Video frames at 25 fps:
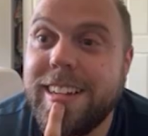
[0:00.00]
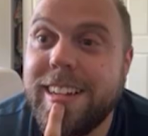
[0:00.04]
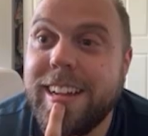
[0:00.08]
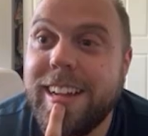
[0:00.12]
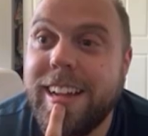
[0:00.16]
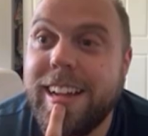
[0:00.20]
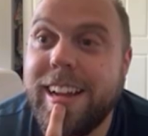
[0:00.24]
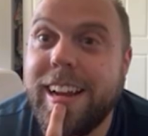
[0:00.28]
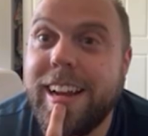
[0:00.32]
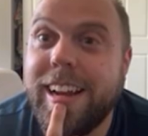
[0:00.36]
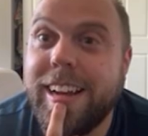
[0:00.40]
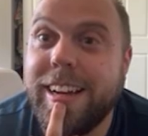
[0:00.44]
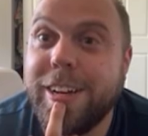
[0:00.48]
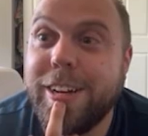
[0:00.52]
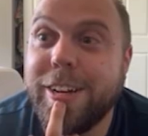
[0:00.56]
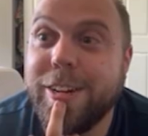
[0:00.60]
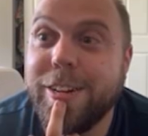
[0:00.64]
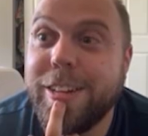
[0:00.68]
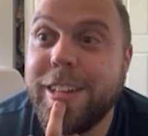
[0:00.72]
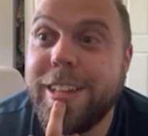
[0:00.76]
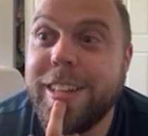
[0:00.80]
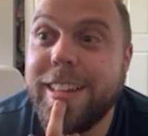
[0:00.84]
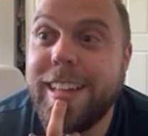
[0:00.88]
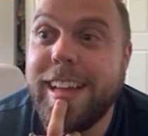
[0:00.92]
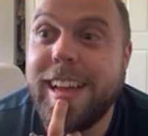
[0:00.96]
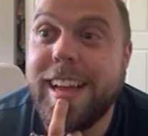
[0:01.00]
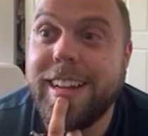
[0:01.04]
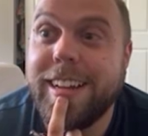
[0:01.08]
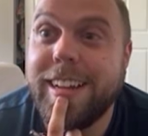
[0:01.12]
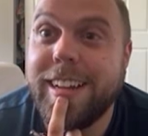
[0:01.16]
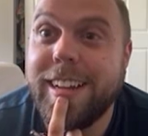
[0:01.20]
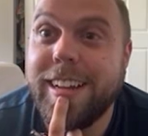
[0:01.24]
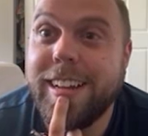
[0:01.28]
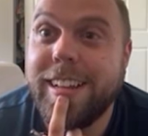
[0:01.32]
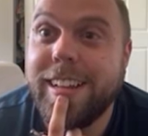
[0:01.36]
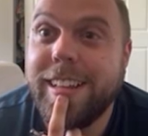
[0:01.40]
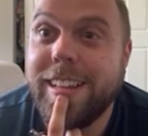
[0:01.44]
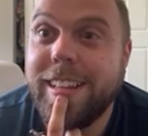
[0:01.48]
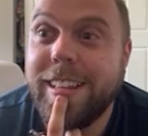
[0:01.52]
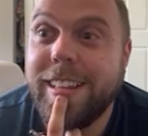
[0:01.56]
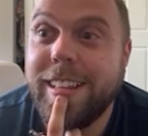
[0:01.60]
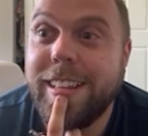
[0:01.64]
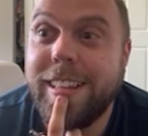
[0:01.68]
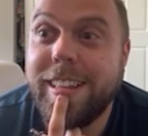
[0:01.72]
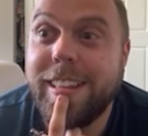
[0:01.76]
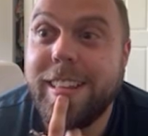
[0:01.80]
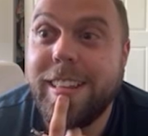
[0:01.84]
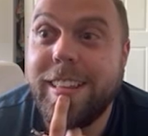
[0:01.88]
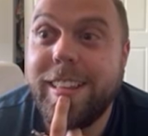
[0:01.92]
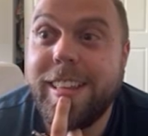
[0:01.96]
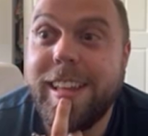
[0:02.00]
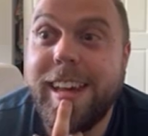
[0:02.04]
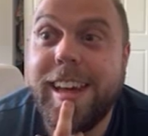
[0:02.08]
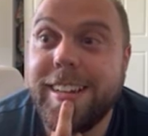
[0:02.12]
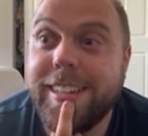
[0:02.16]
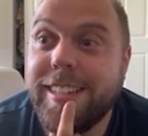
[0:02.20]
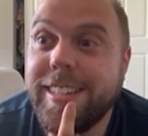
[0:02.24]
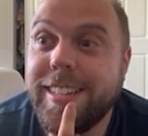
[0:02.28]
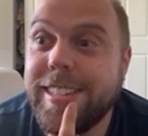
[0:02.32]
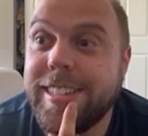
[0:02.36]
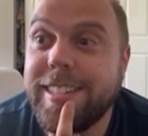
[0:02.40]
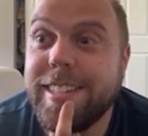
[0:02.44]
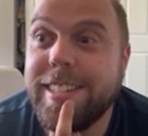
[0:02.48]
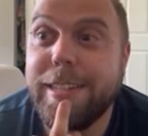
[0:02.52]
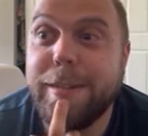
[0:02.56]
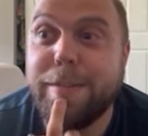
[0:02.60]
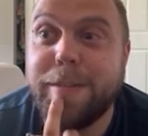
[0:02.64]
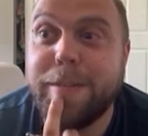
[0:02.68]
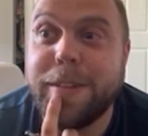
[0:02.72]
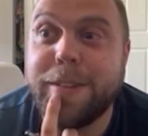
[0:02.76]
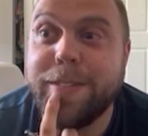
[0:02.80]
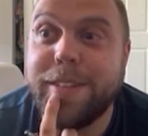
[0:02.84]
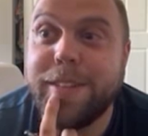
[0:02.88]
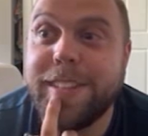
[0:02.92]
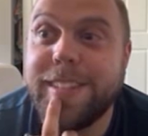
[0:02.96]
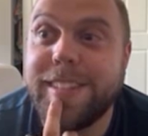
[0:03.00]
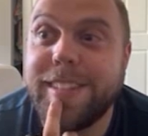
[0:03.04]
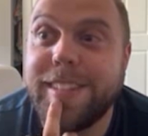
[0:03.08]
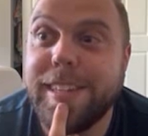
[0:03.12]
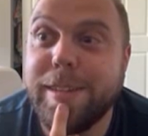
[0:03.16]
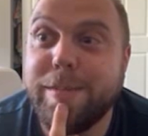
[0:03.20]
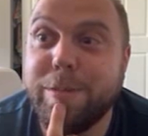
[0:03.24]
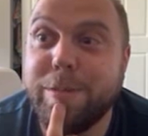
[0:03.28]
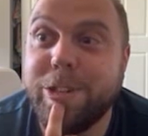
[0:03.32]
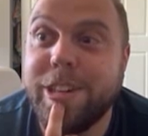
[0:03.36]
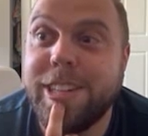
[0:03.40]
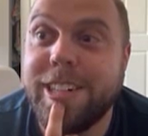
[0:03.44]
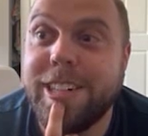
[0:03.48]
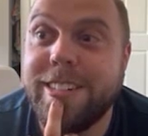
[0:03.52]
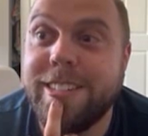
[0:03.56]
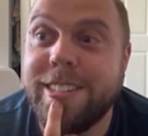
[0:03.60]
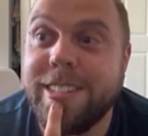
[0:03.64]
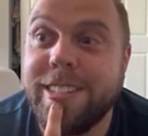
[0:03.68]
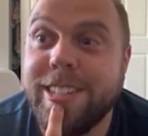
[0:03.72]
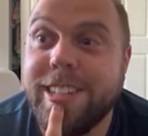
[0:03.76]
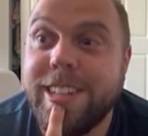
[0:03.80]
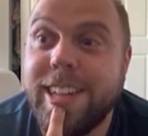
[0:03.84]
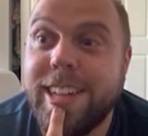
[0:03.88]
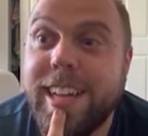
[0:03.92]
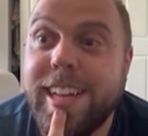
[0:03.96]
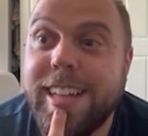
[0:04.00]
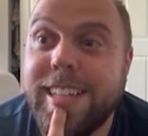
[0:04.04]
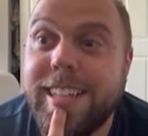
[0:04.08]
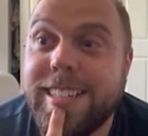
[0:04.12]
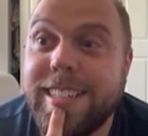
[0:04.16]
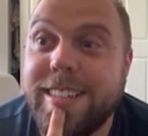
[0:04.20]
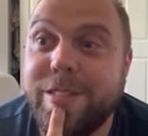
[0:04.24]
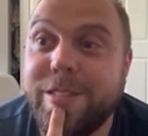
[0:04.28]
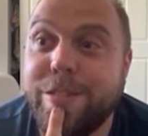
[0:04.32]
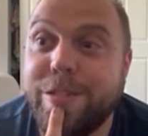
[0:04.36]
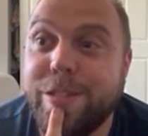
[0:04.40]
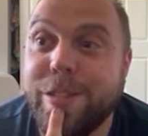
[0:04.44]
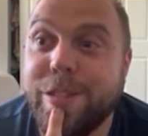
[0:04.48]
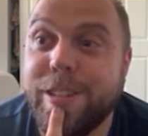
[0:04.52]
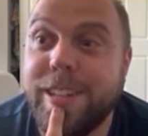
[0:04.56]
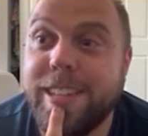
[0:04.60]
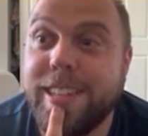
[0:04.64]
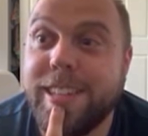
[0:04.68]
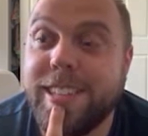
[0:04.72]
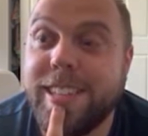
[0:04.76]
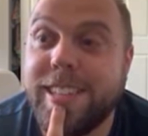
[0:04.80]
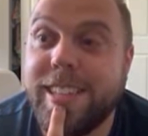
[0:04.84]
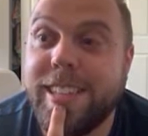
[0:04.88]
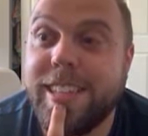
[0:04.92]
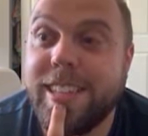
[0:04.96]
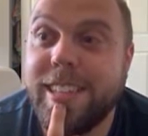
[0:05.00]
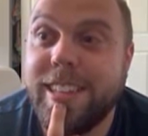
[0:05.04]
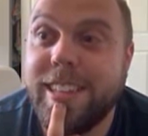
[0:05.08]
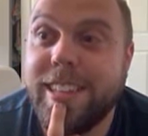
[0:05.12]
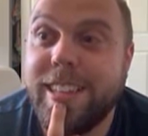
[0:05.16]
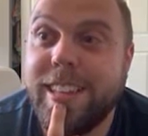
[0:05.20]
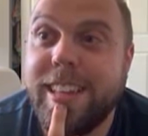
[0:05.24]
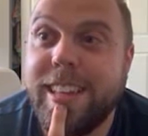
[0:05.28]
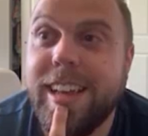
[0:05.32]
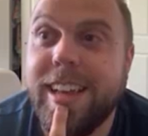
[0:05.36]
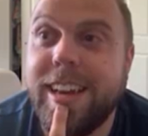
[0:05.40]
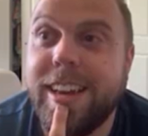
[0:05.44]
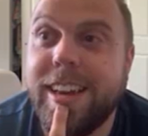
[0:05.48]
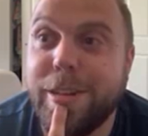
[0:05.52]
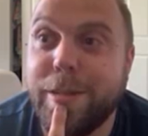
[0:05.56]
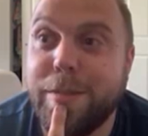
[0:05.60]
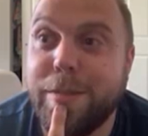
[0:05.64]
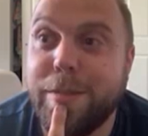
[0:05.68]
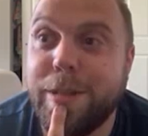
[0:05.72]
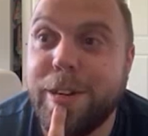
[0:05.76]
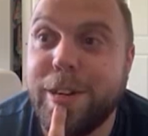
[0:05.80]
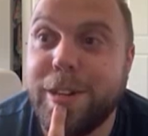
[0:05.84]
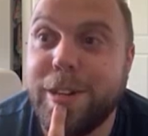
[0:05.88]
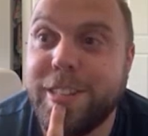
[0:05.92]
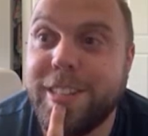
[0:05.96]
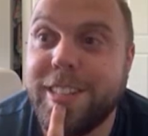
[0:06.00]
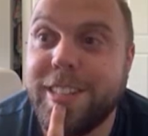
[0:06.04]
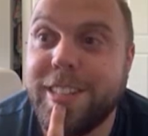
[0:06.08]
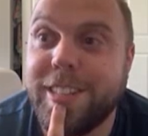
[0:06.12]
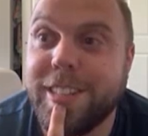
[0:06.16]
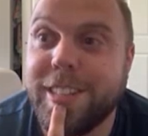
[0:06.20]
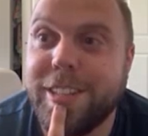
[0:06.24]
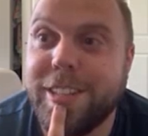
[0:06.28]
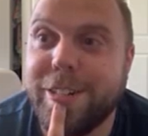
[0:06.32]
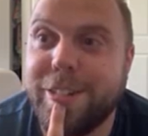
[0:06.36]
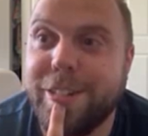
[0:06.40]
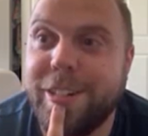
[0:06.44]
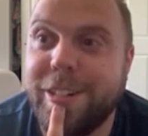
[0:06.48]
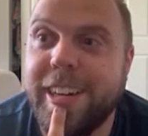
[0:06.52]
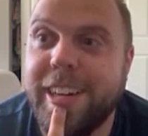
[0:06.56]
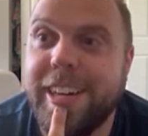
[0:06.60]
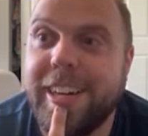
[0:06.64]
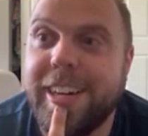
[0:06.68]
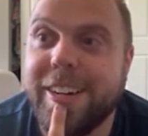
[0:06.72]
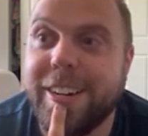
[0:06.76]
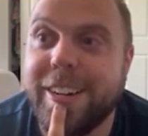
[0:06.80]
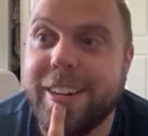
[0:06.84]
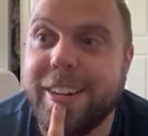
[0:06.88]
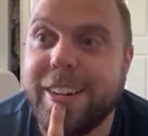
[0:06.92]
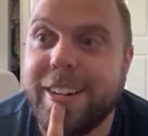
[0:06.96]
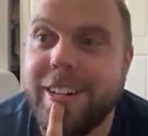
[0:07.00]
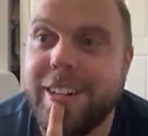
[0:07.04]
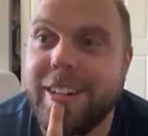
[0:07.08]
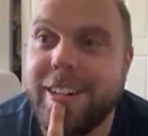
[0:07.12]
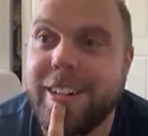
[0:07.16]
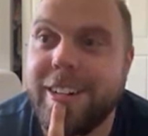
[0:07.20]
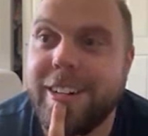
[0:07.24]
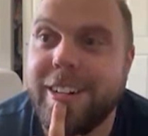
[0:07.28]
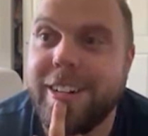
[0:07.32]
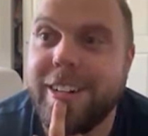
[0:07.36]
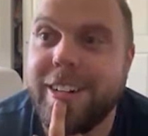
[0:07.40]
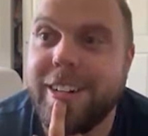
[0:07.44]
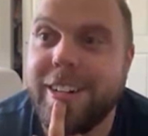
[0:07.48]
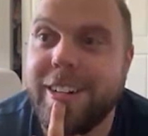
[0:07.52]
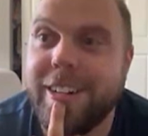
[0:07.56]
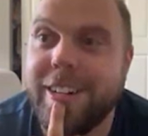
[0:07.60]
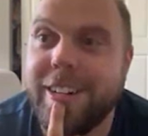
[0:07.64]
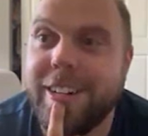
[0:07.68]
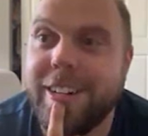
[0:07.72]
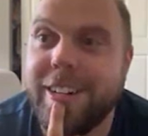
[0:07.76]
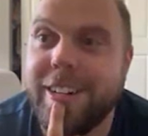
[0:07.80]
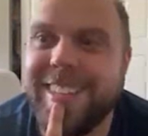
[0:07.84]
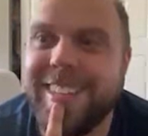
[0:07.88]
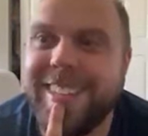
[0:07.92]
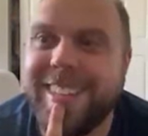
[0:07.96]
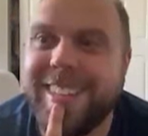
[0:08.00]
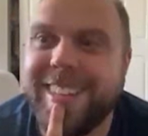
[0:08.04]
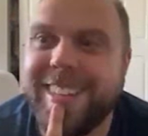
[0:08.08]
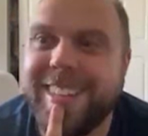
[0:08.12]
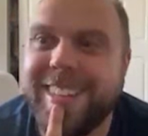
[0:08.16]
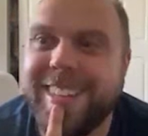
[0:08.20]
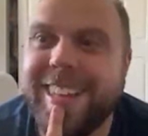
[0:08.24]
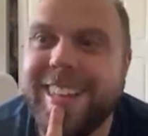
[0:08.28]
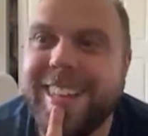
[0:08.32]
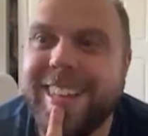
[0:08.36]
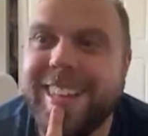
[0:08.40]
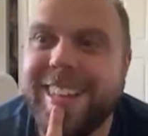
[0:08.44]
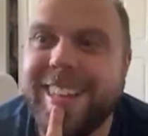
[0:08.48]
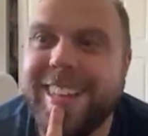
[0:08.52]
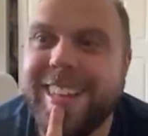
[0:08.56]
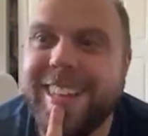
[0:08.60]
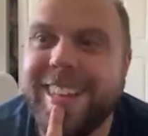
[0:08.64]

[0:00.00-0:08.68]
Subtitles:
And I know that sleeping with someone has influenced that other person's career. It feels illegal.